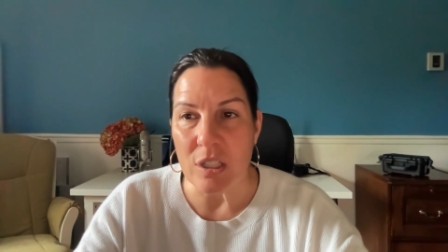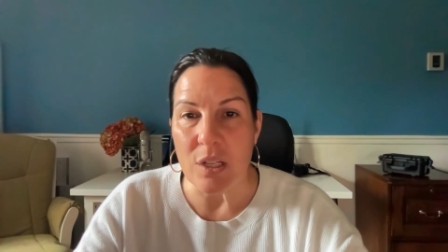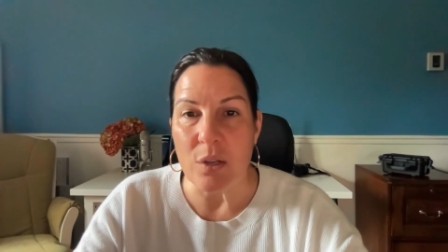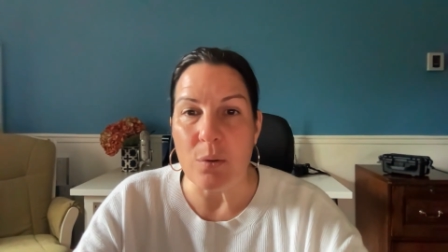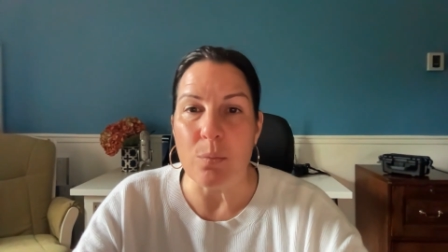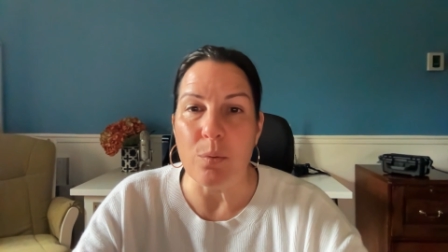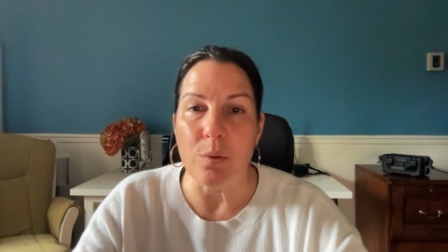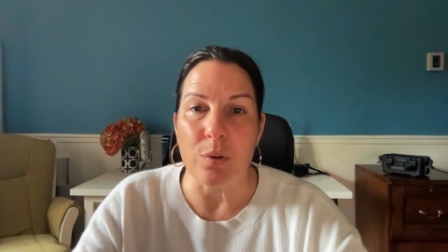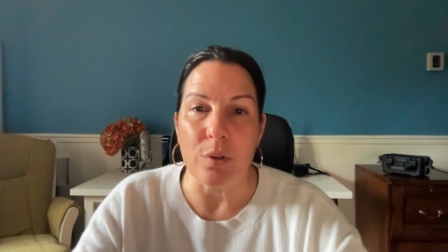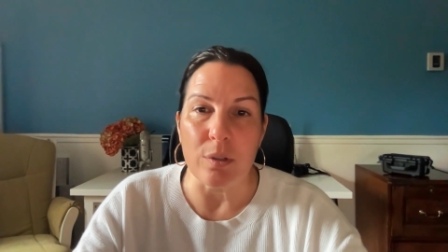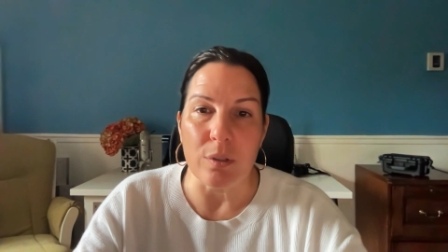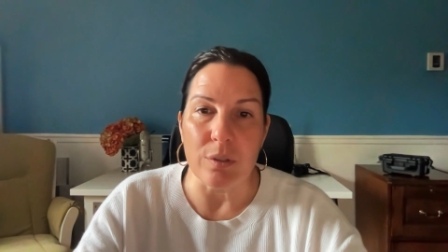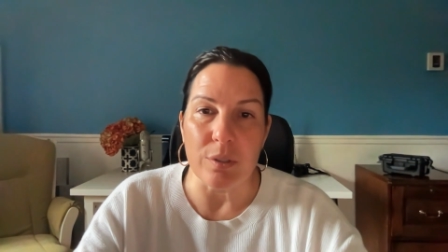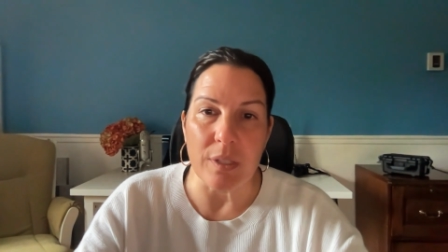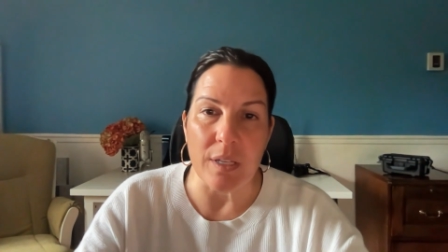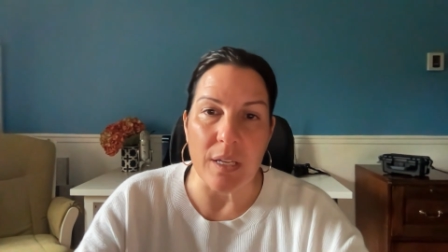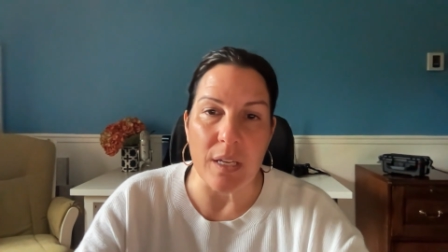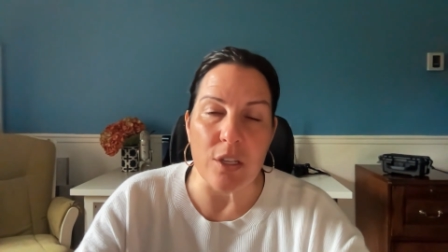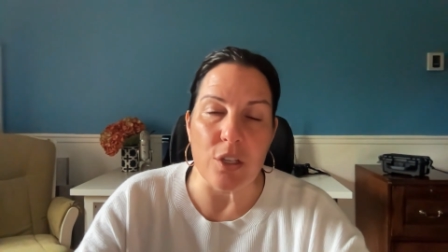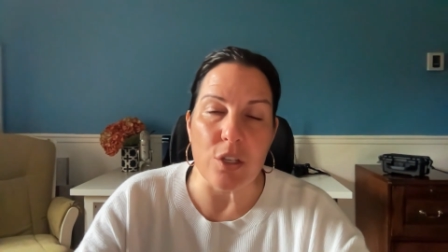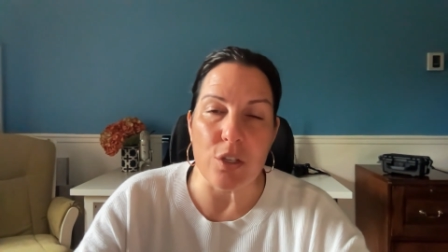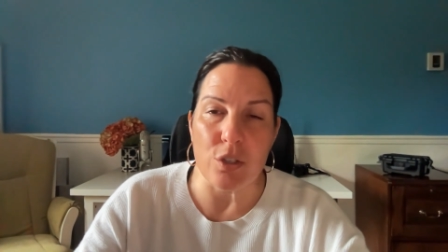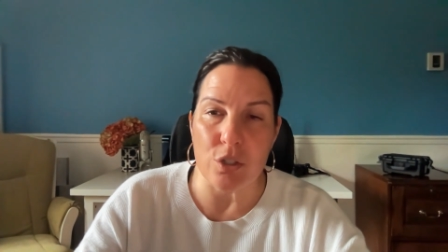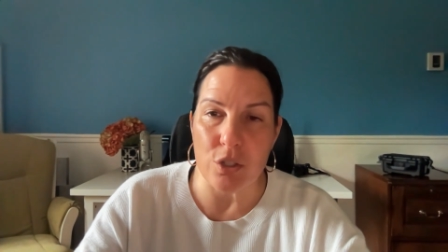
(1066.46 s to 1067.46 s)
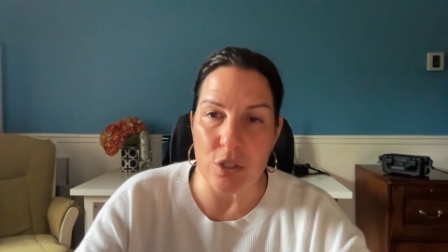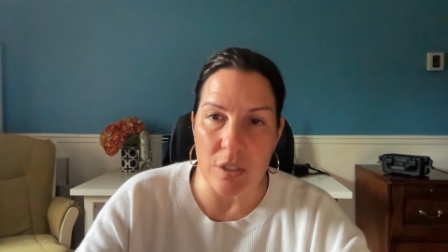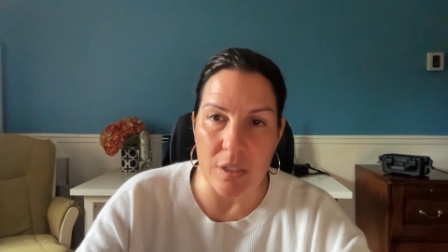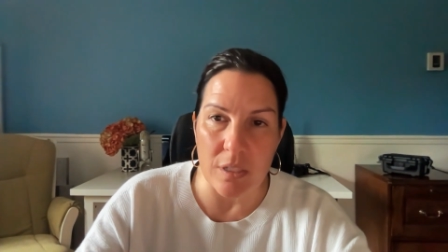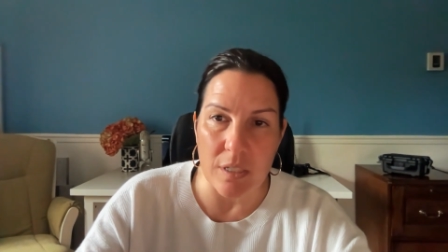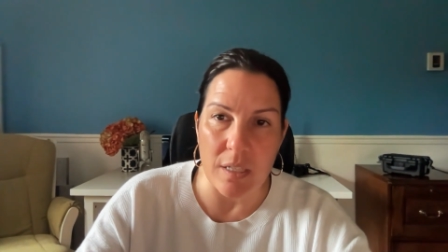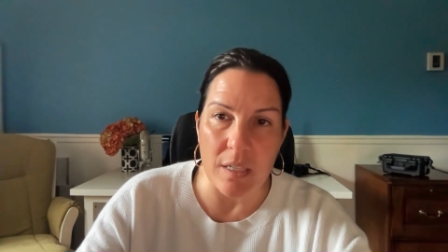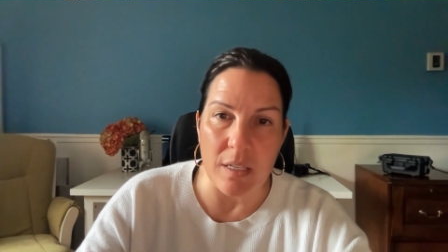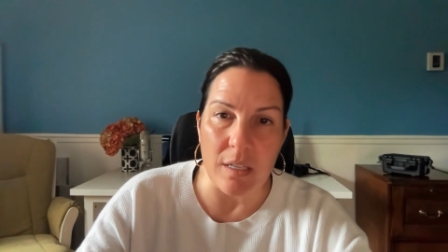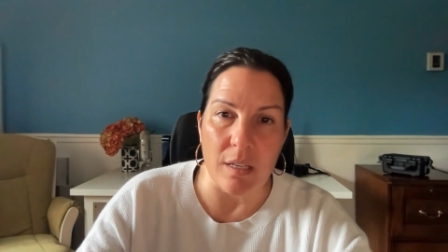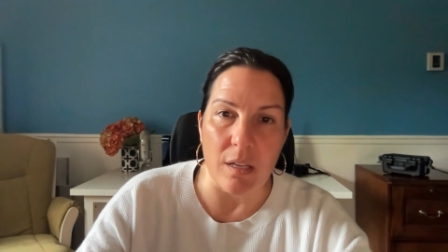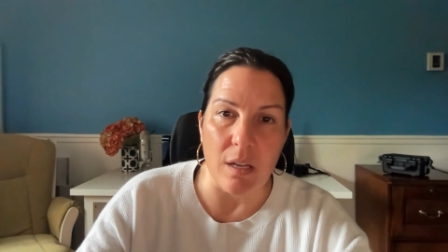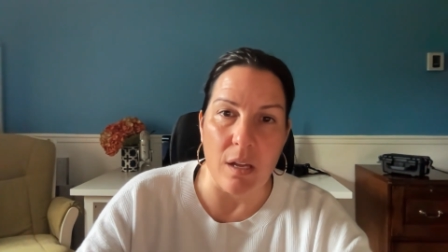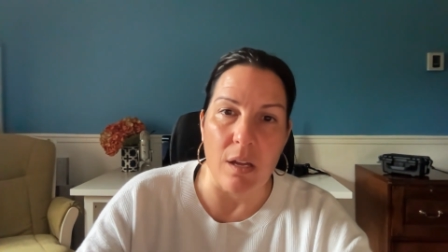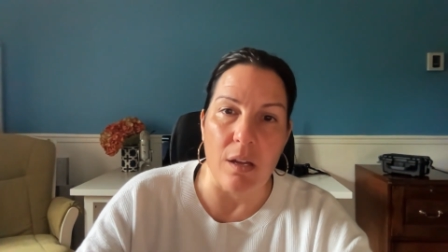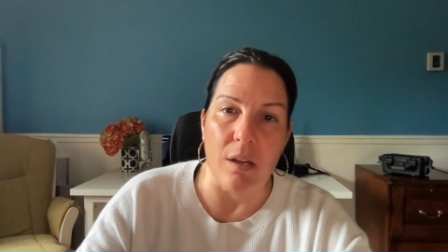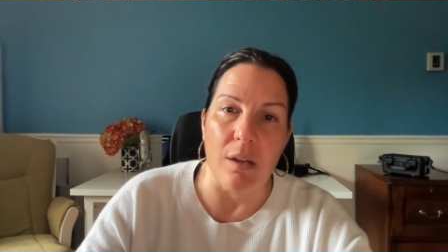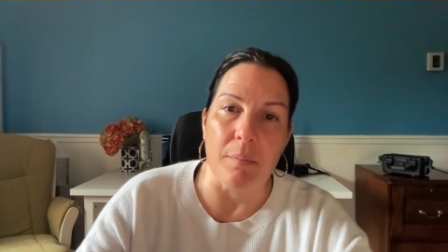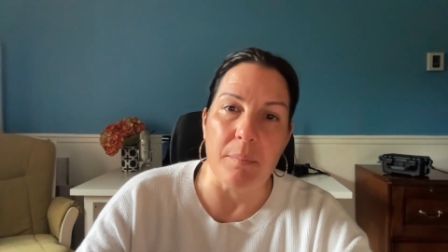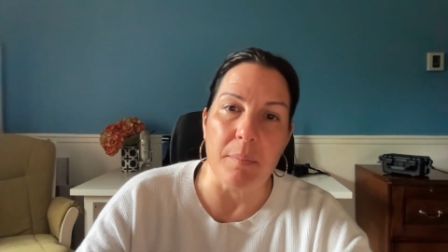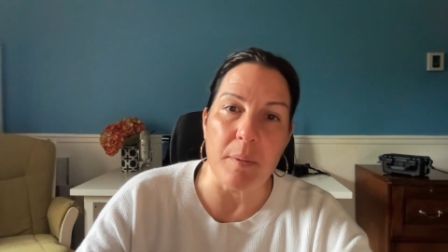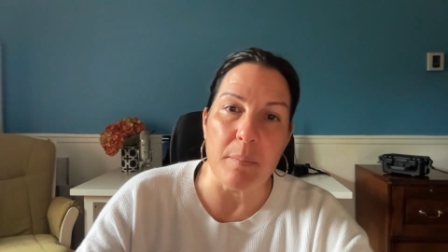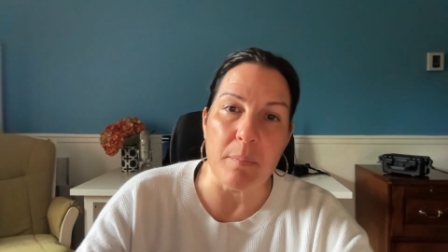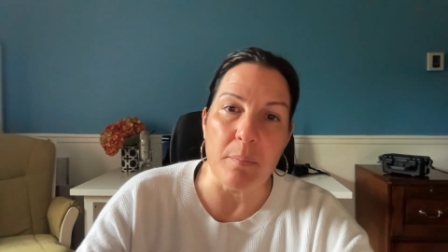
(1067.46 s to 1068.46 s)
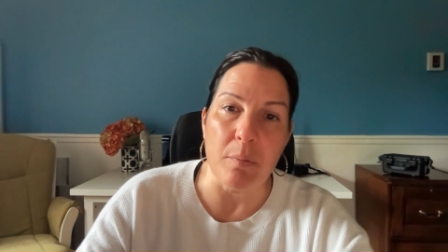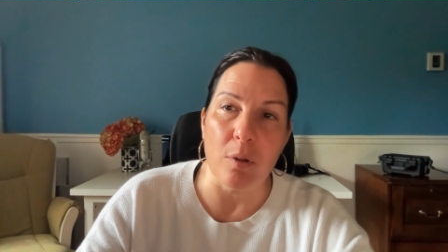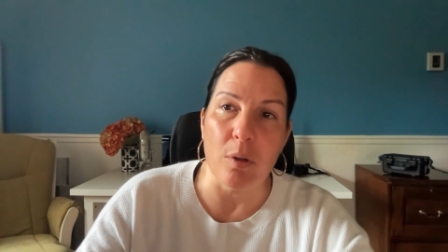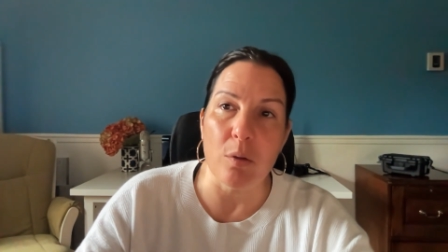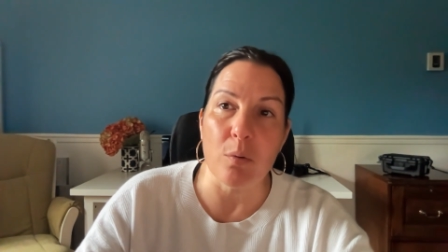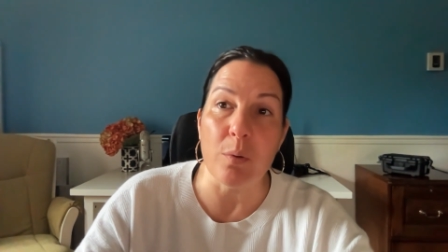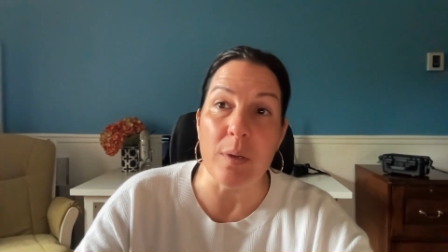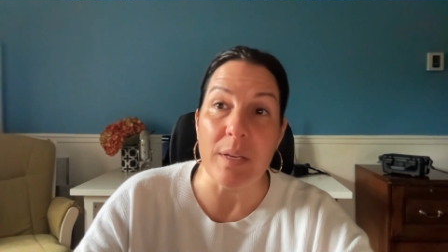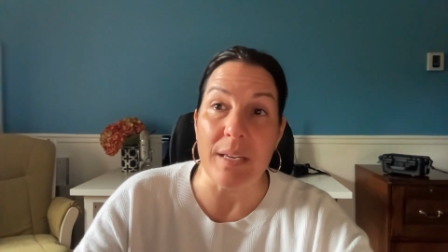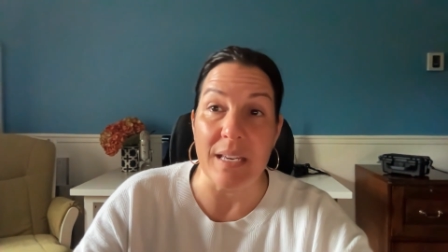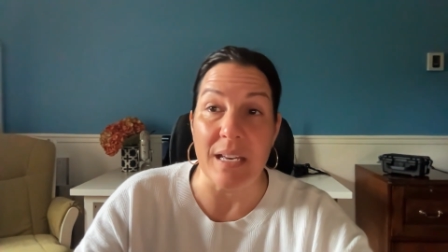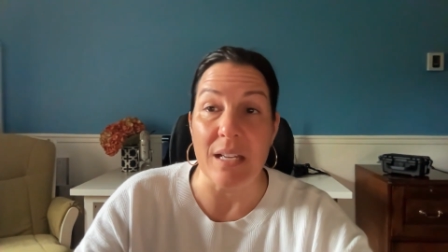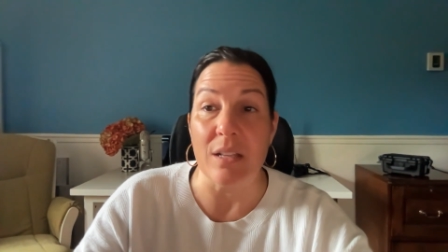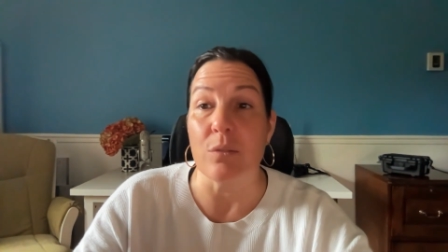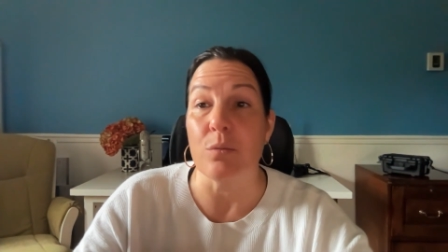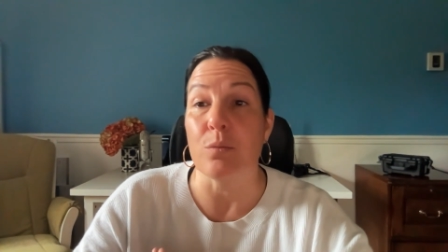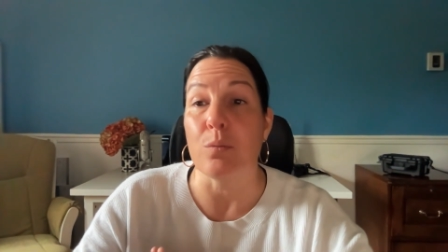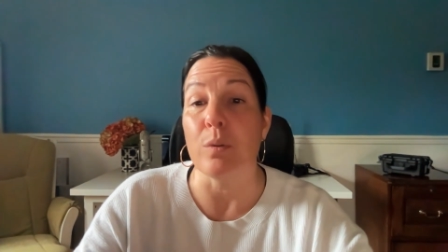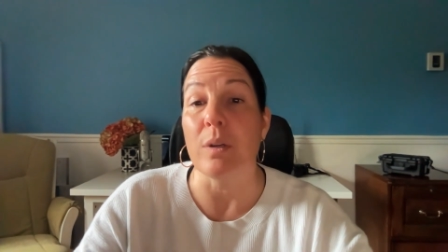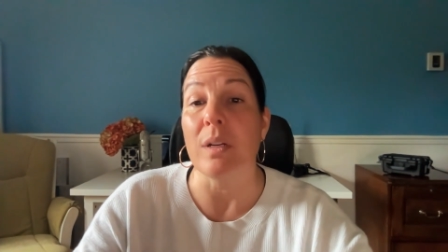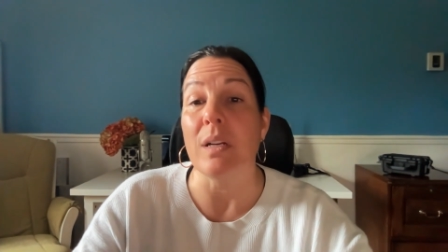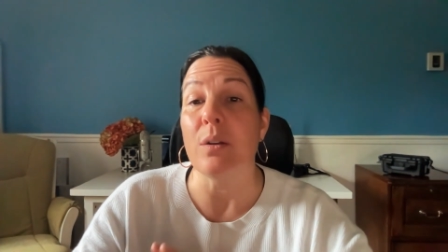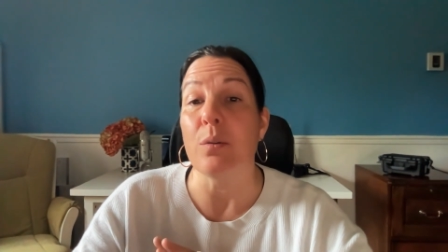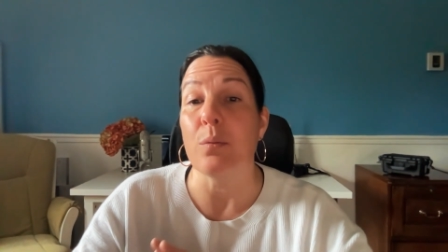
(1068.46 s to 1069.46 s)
we're looking usually people we can really,